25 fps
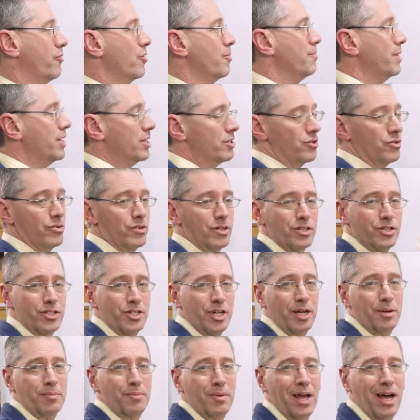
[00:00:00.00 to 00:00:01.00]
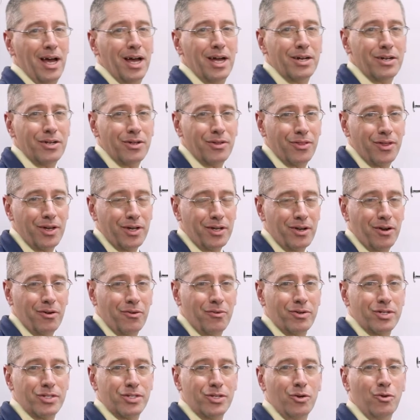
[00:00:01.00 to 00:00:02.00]
we measure the same line, do you think our
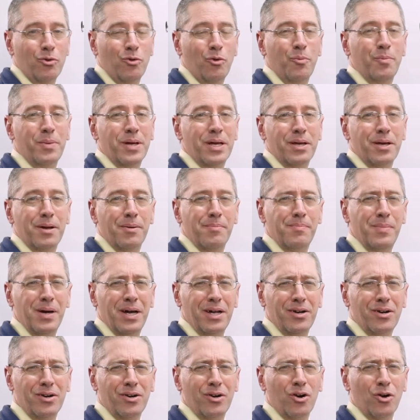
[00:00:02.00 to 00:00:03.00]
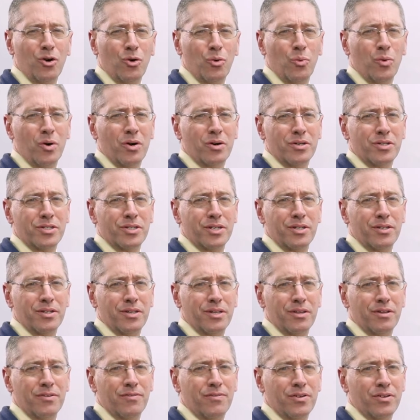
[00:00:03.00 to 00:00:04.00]
result will be better or worse
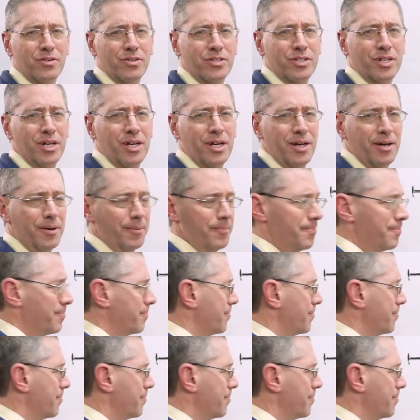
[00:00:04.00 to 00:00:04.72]
than the first time?